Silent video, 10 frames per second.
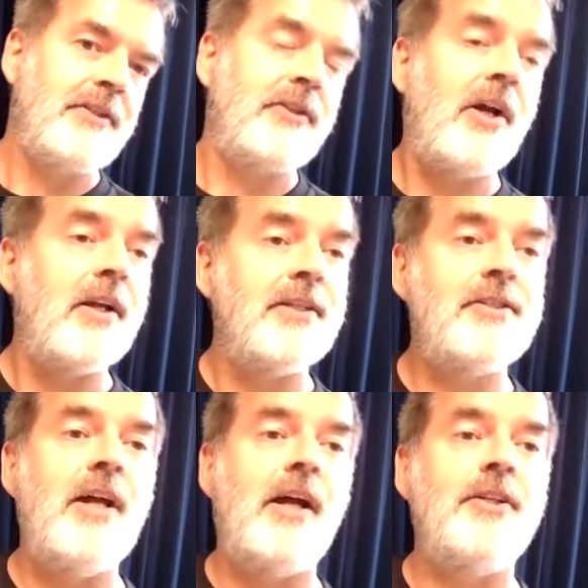So God
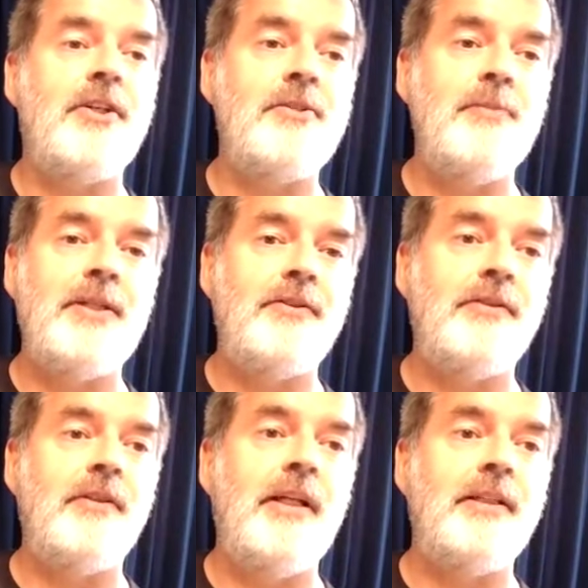is not
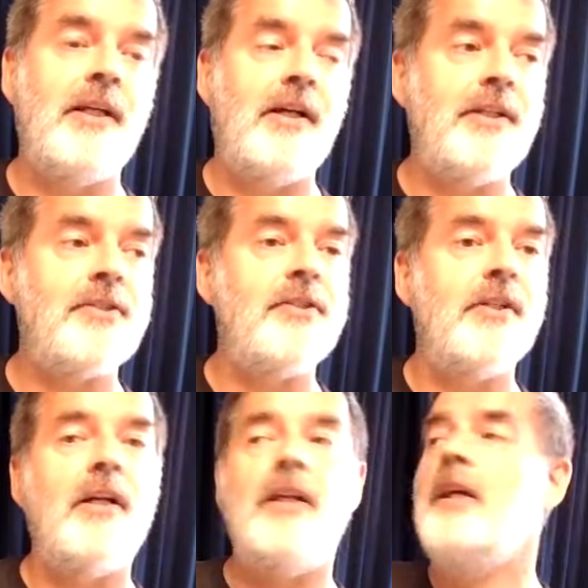judgmental, and God is
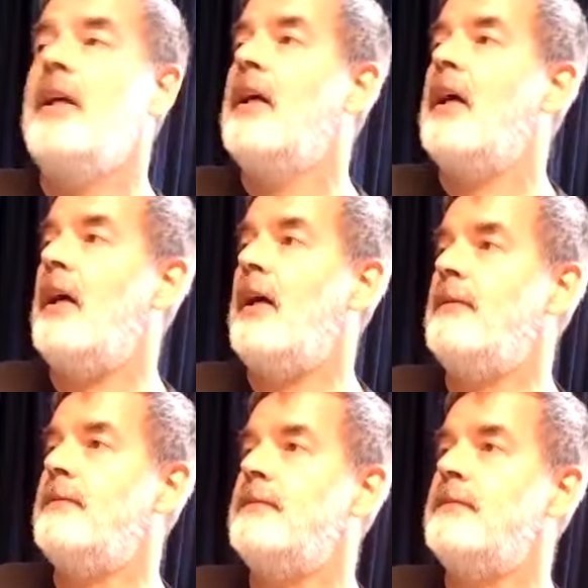not
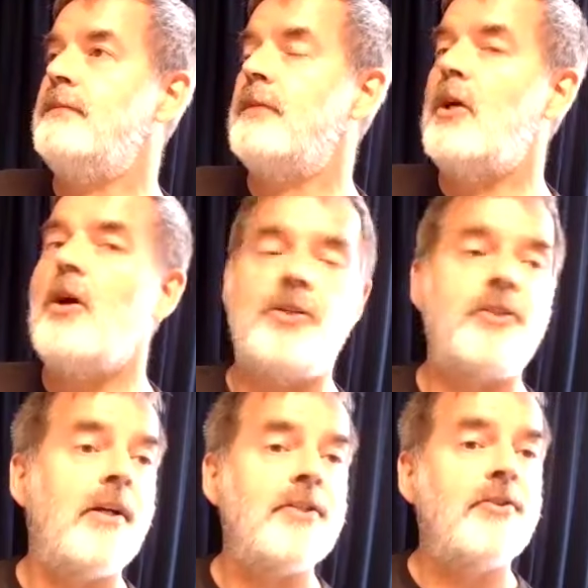harsh.
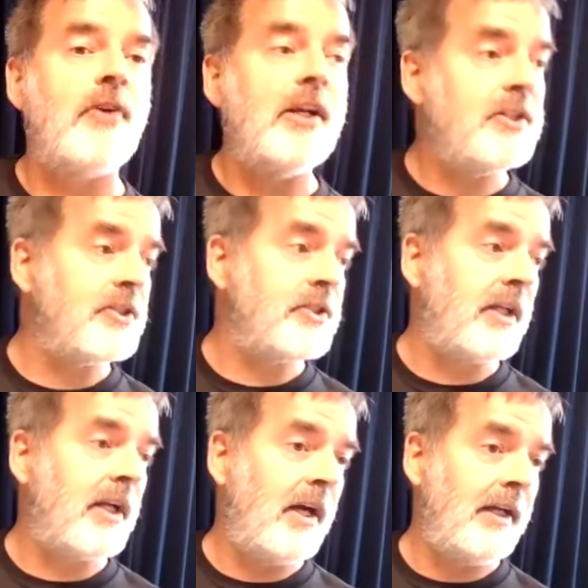God is gracious
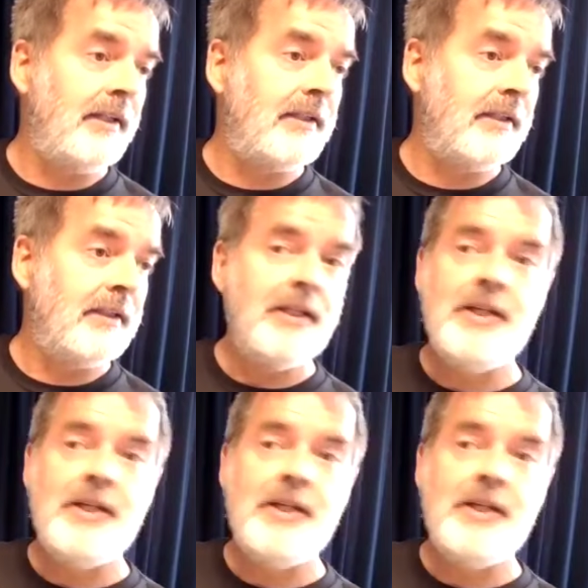and kind.